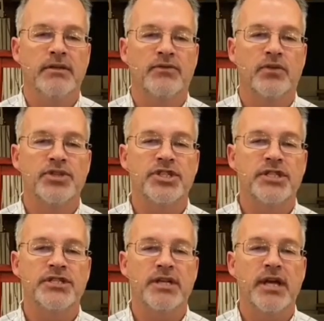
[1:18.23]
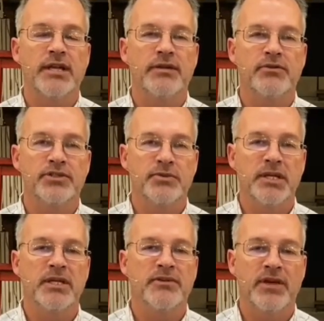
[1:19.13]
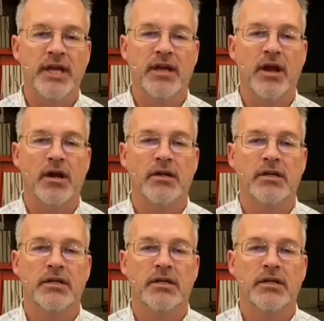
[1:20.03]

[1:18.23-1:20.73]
For she said, and speaking of Hagar,